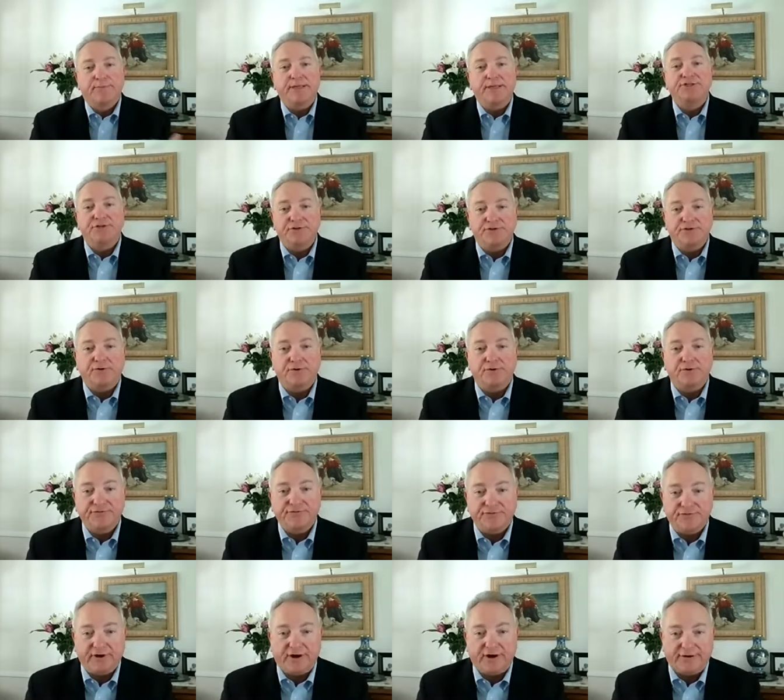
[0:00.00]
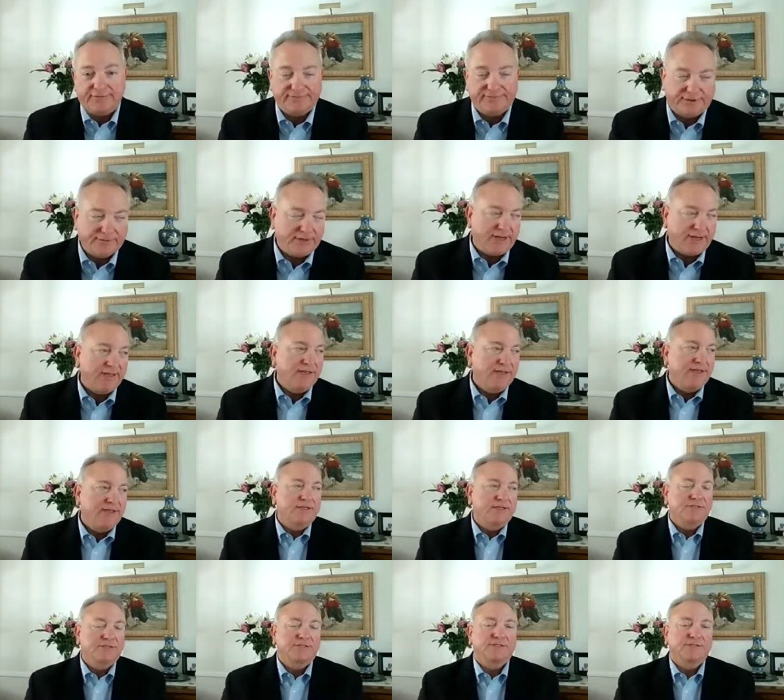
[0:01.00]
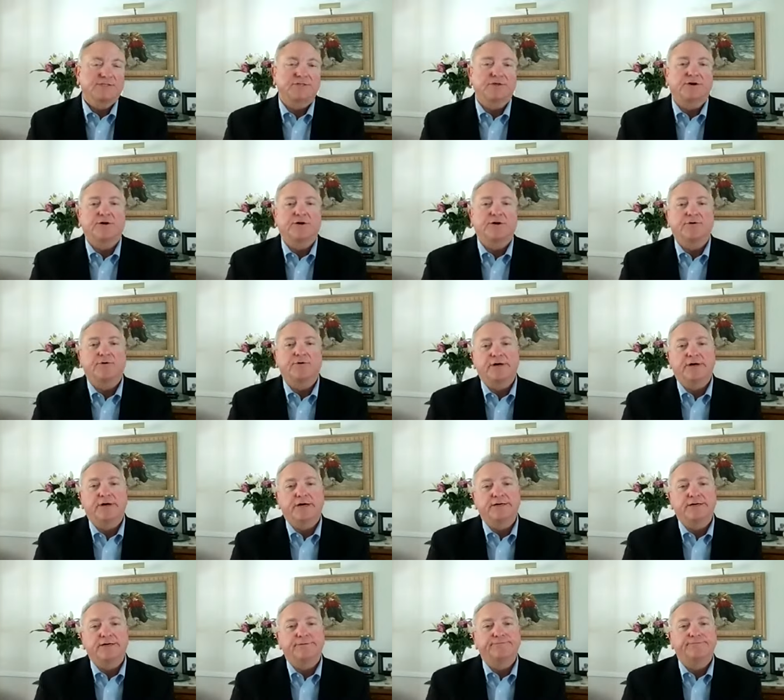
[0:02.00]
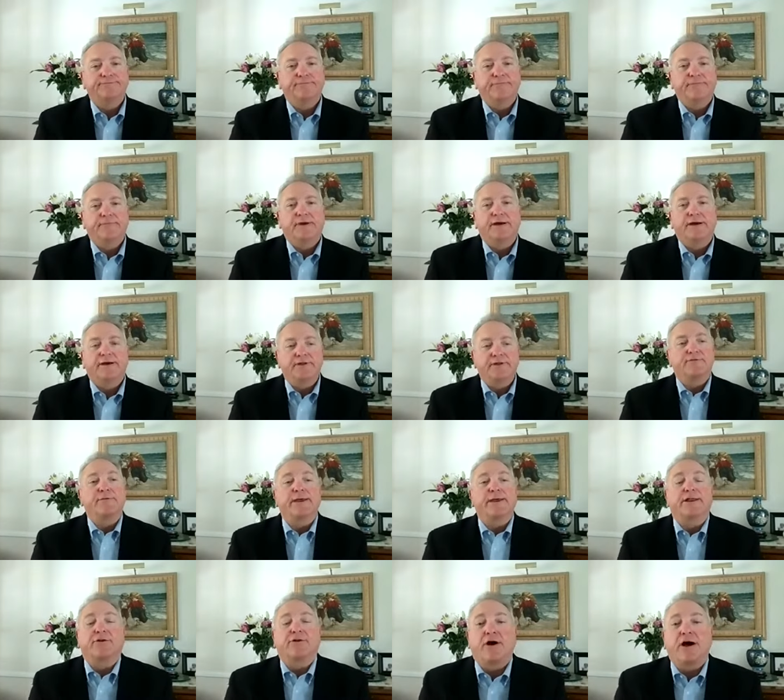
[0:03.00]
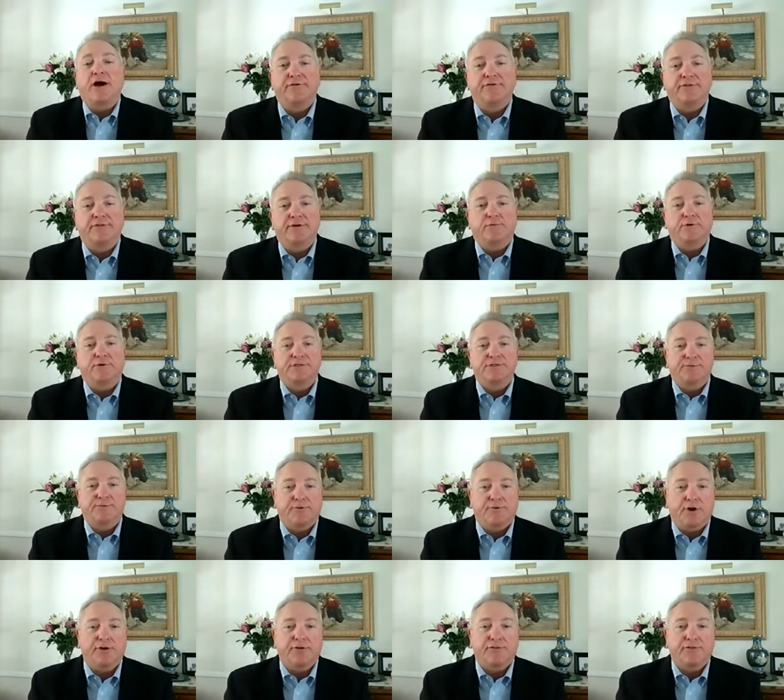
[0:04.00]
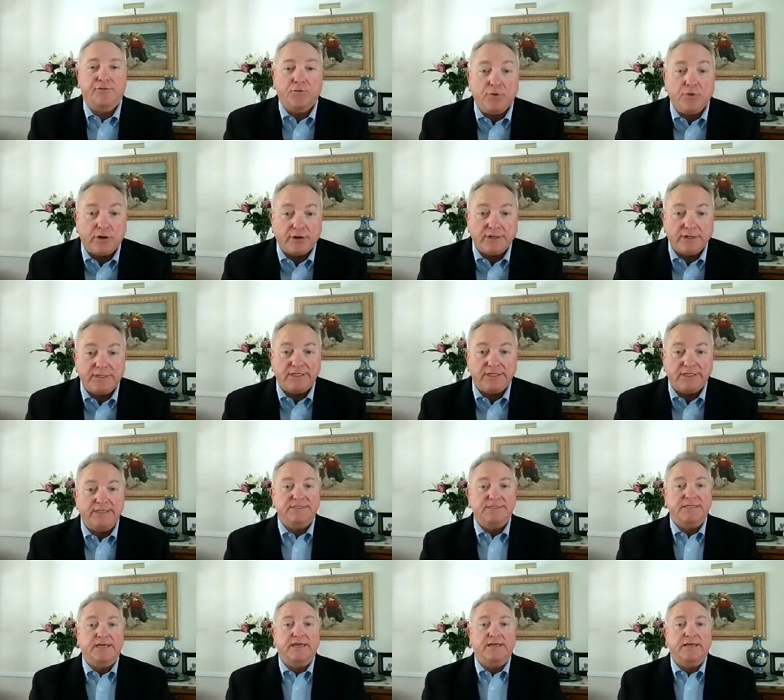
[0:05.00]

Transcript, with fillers: their own stuff. Okay. So uh, I've never met an author that wasn't proud of their work. It's like saying, uh,